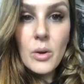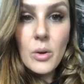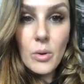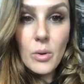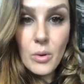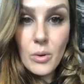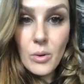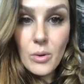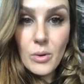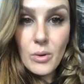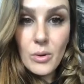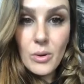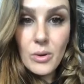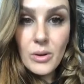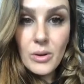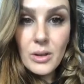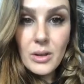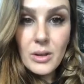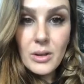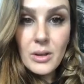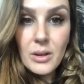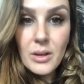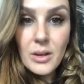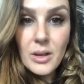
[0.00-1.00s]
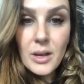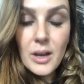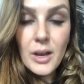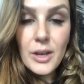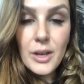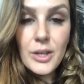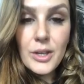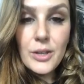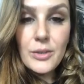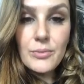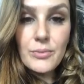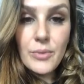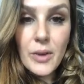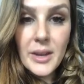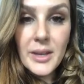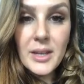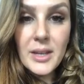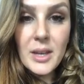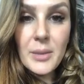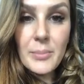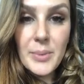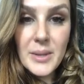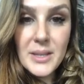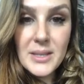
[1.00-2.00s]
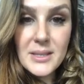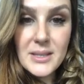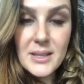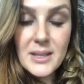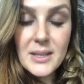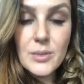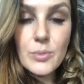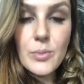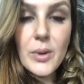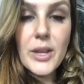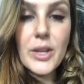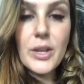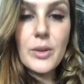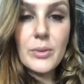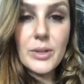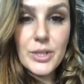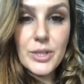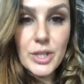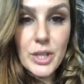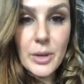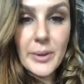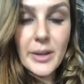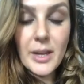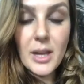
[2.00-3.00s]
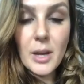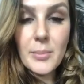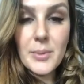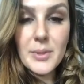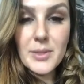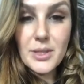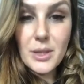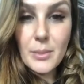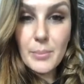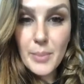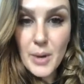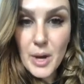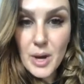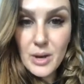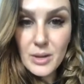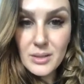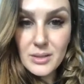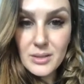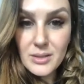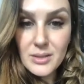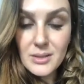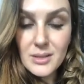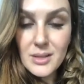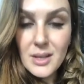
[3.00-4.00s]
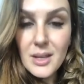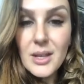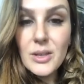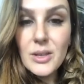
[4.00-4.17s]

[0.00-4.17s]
Or are you running a business where you are showing up as the boss,